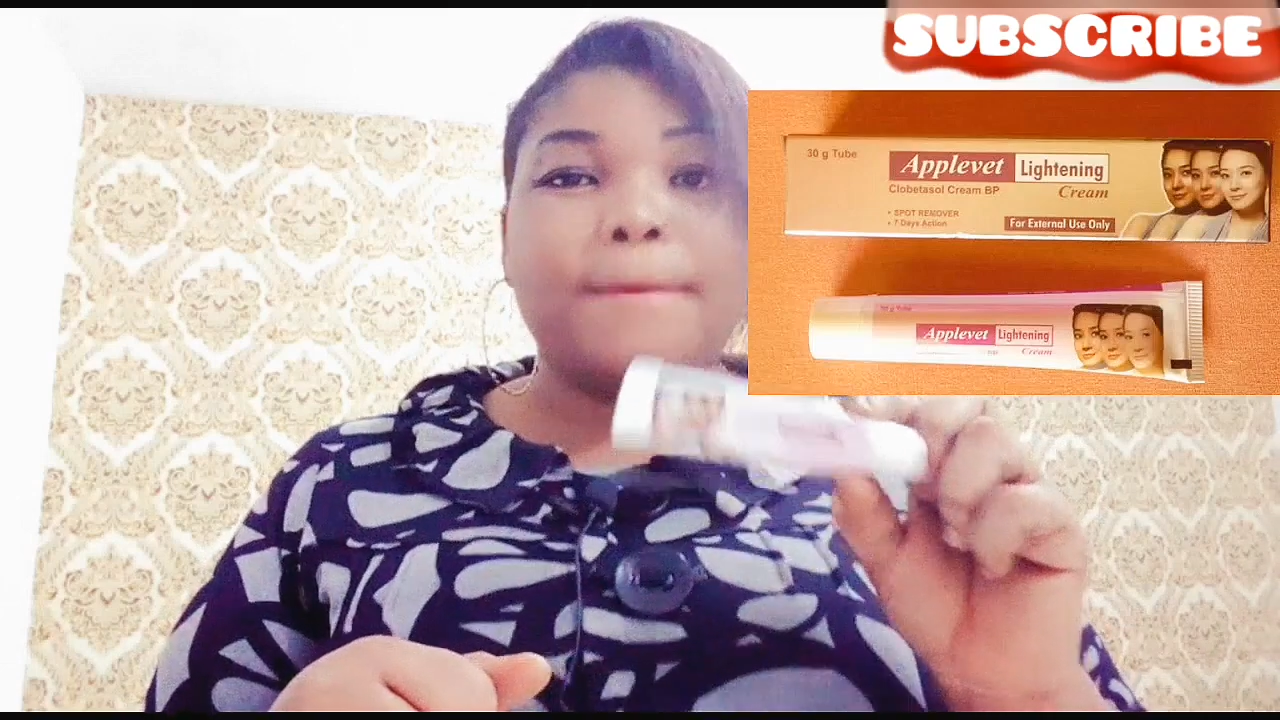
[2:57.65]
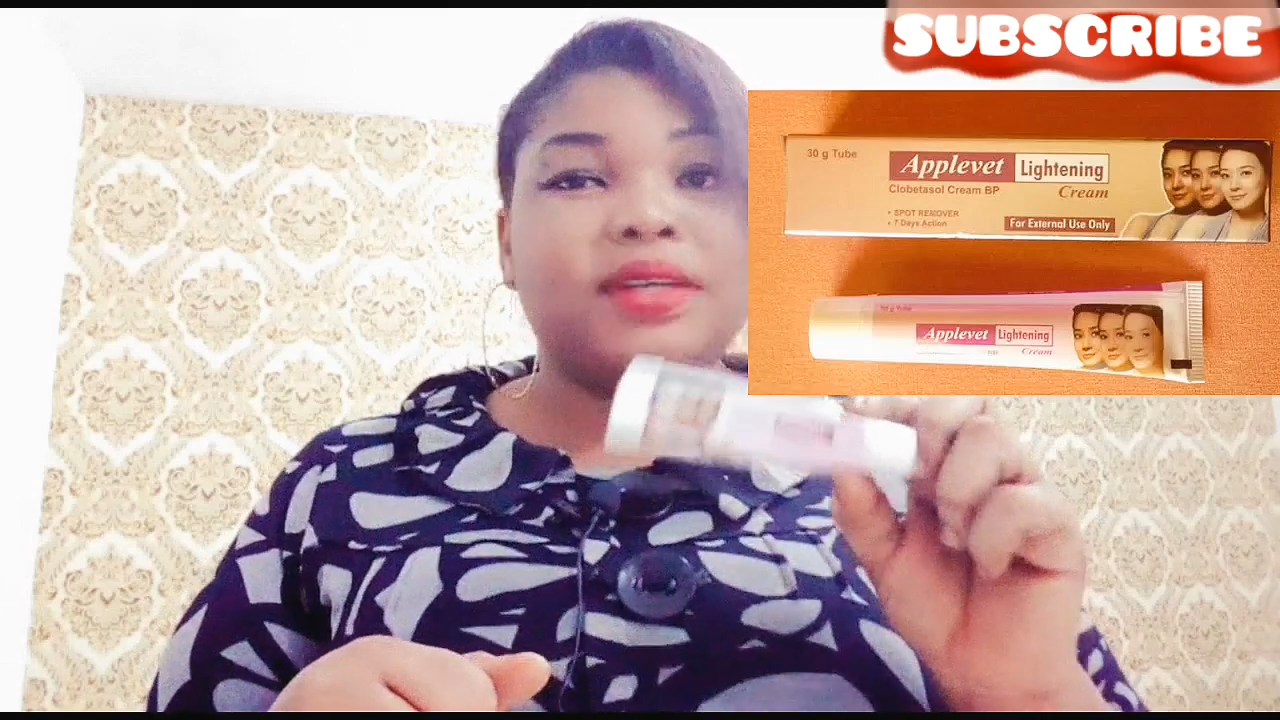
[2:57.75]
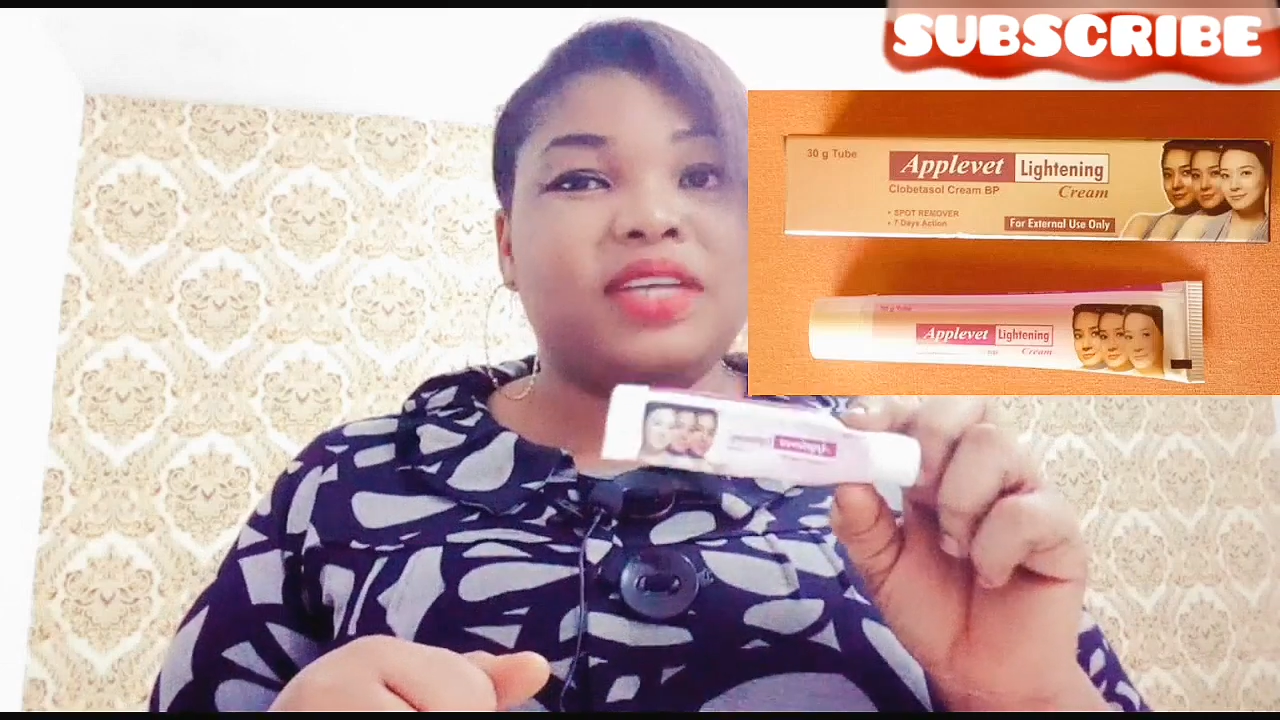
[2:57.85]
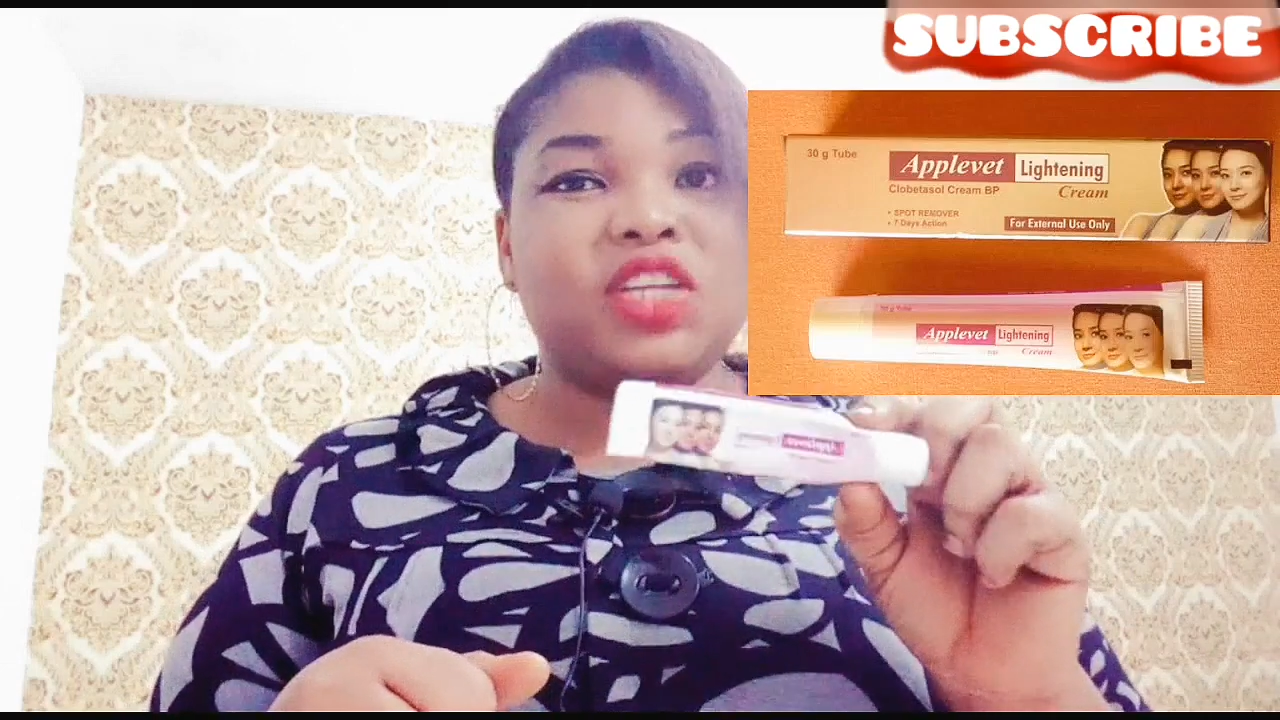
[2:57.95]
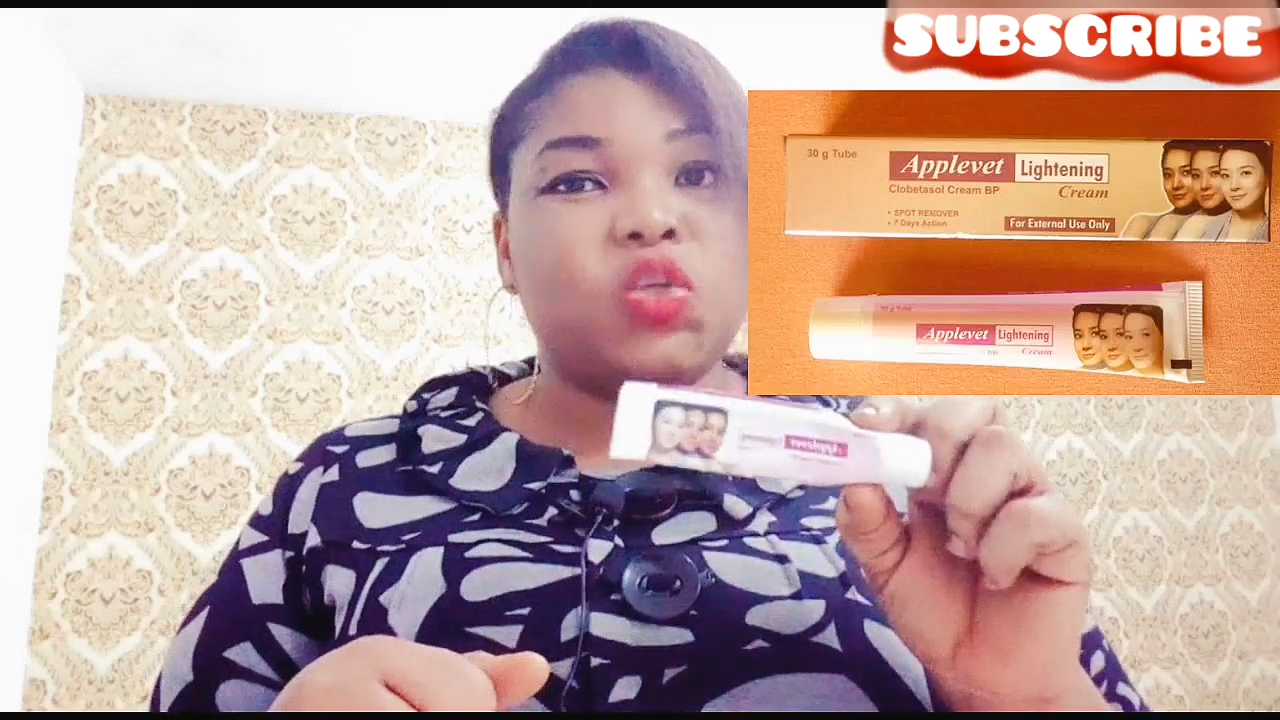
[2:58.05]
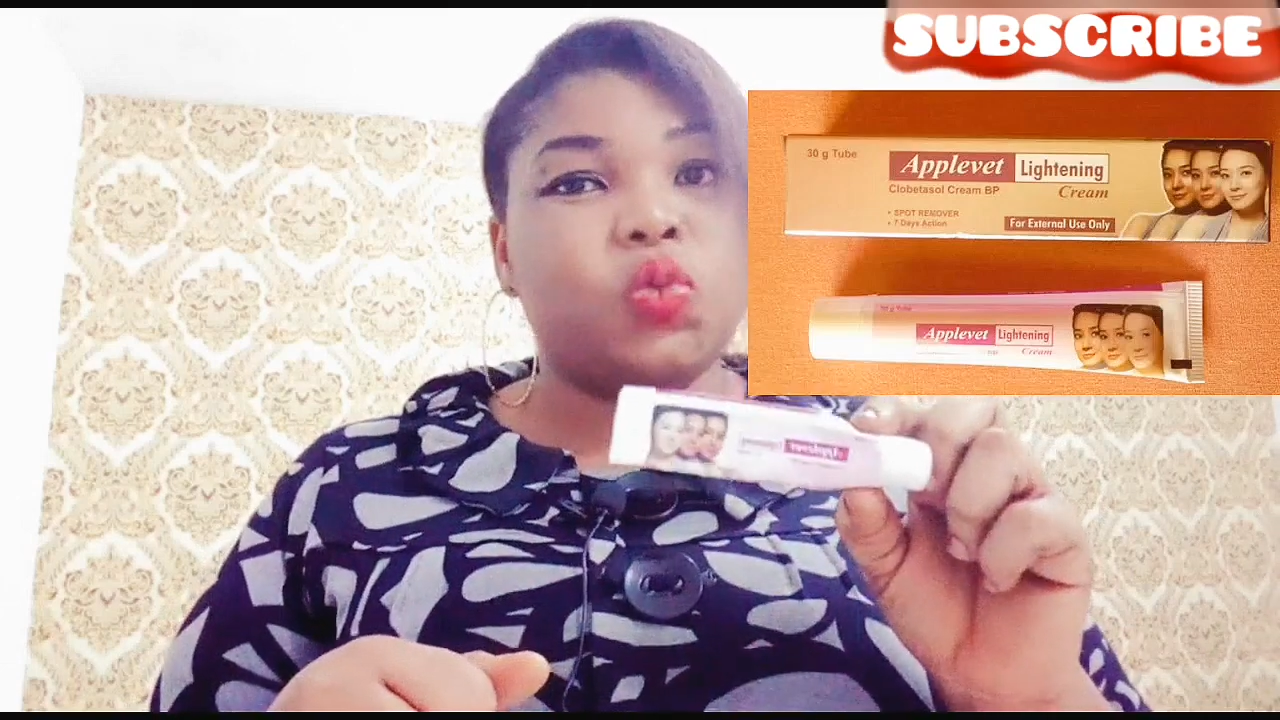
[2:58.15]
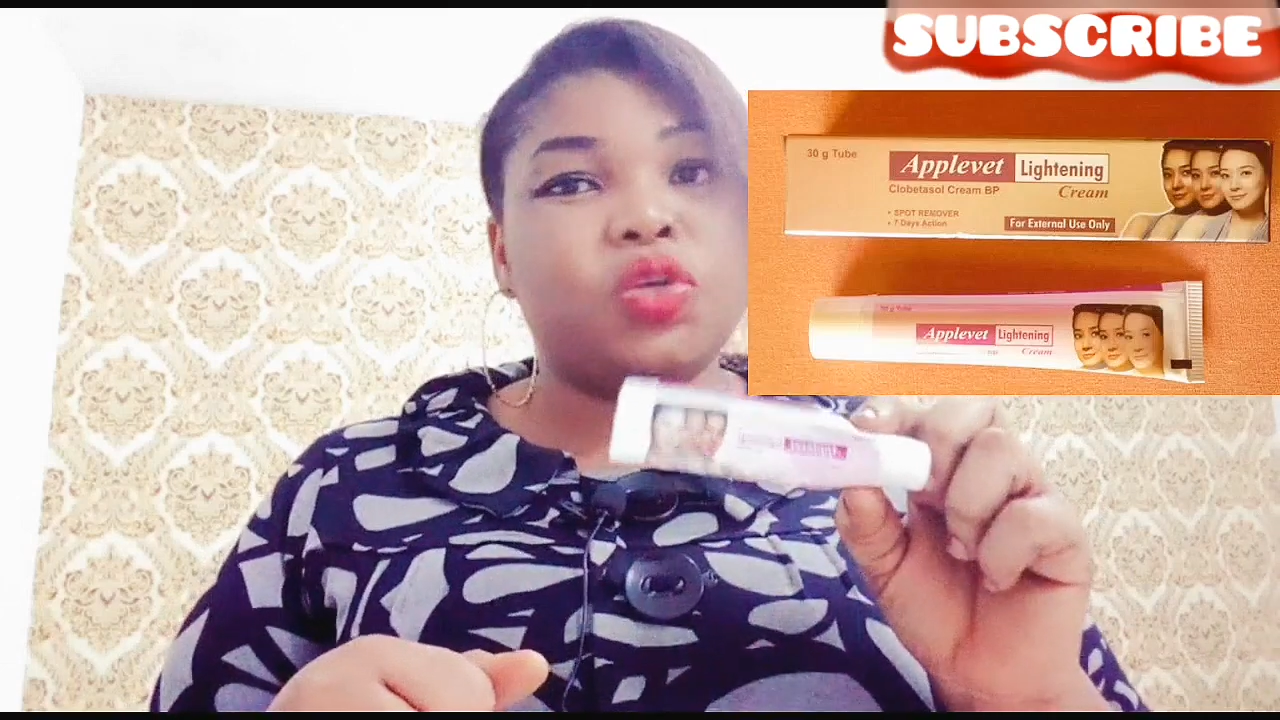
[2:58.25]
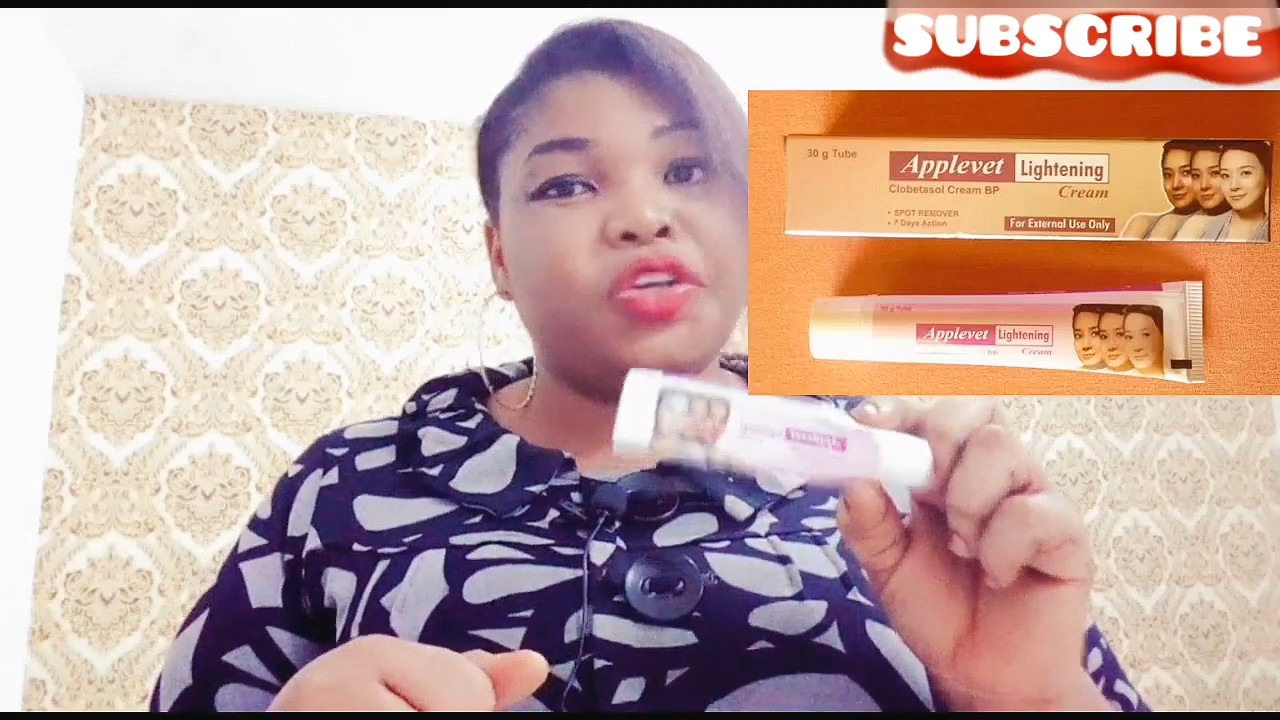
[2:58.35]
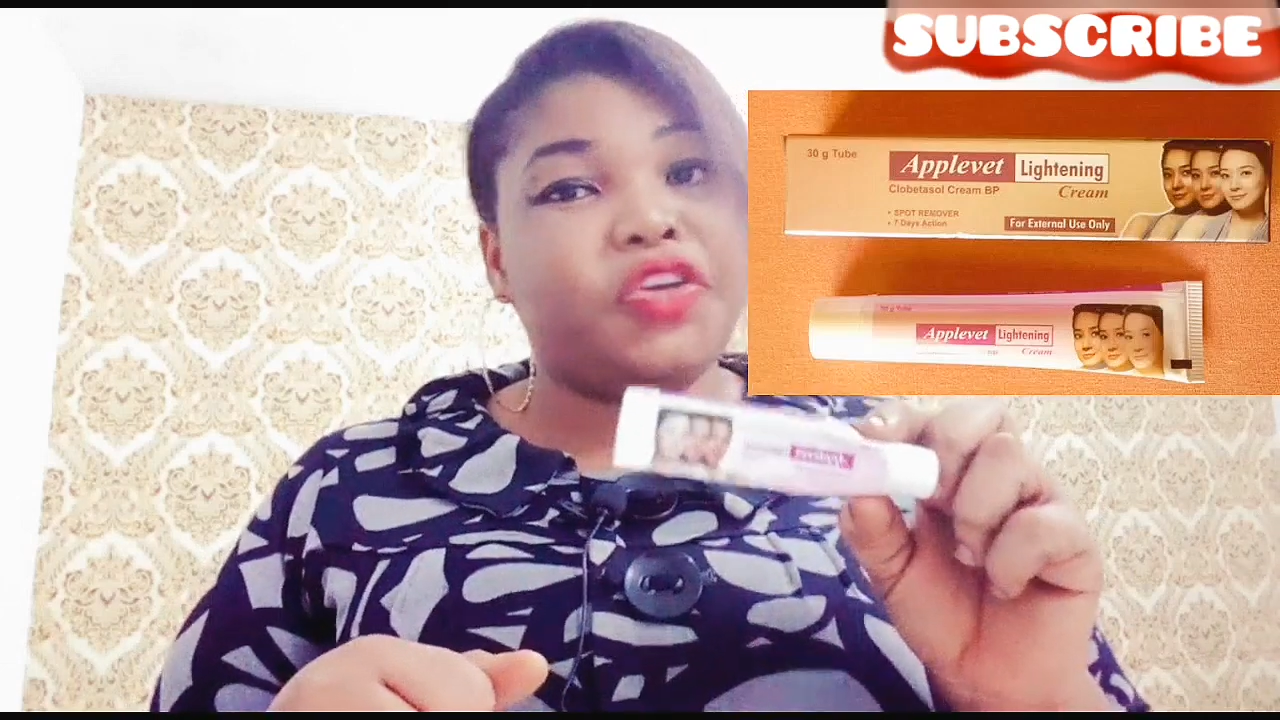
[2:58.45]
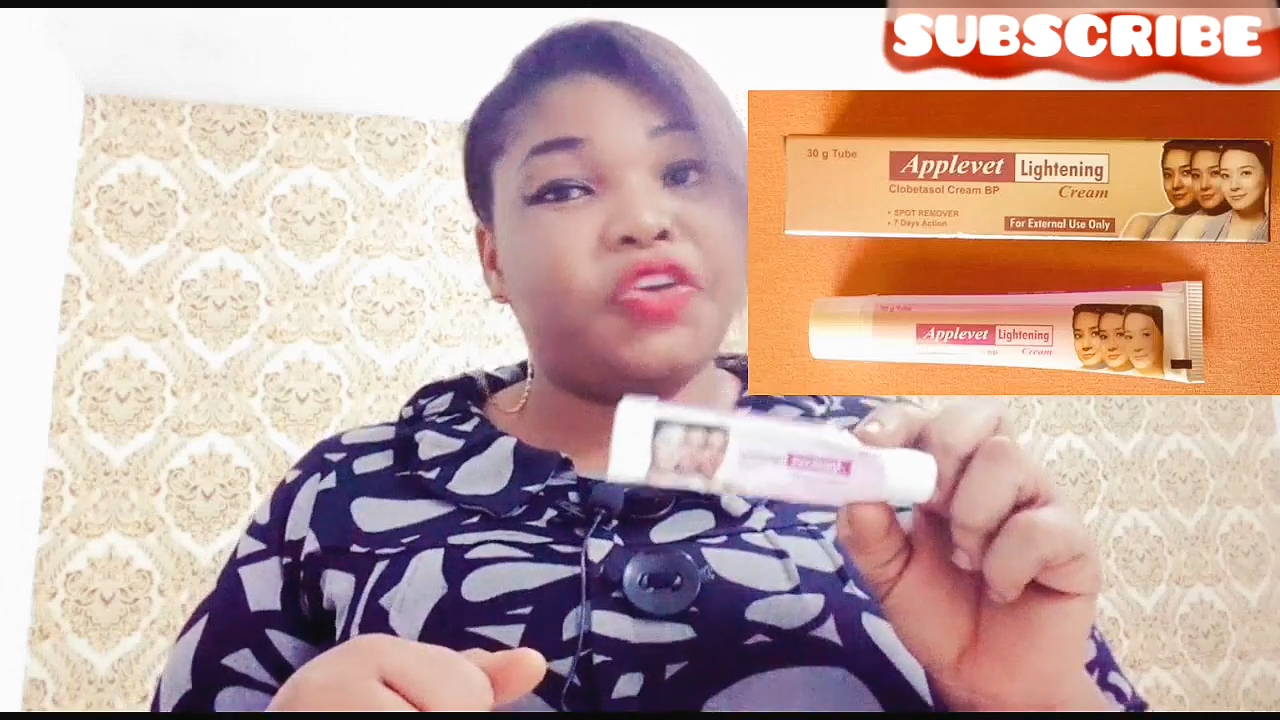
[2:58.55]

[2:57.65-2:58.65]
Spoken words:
but it will